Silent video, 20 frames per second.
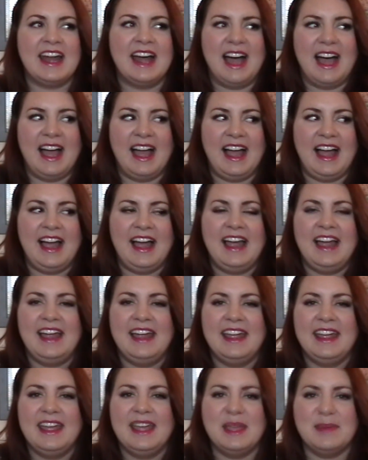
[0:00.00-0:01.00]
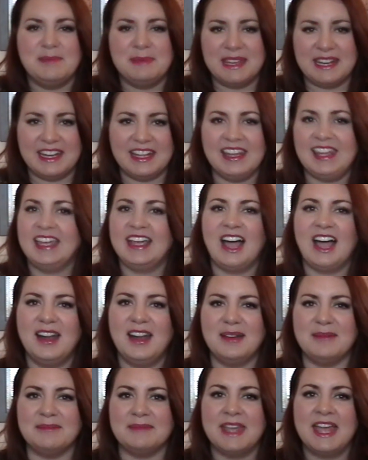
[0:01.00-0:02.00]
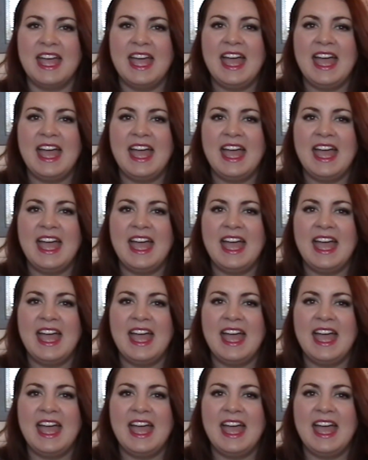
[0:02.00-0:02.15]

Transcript: I immediately them,